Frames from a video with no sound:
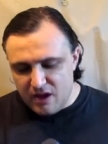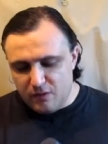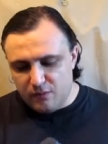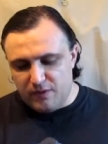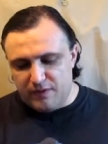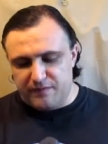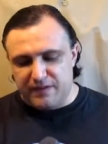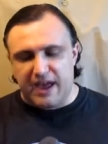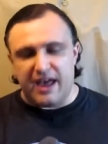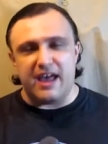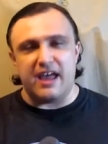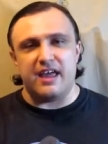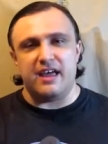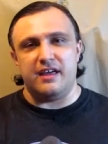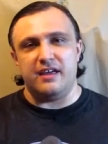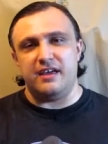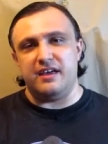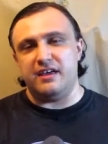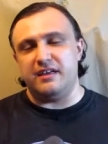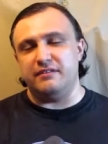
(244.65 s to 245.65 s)
We've
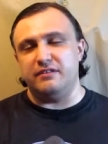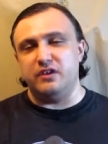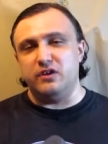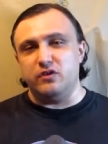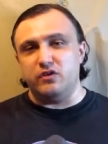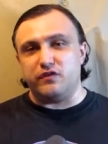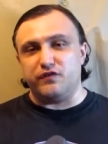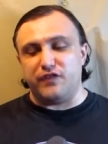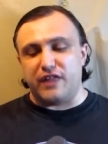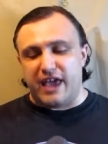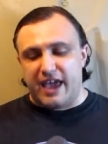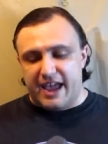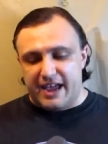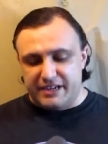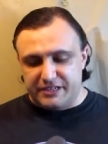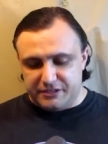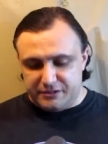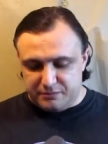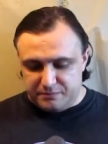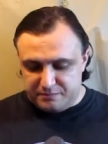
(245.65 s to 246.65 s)
got News
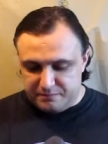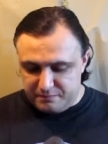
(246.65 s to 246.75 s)
Flash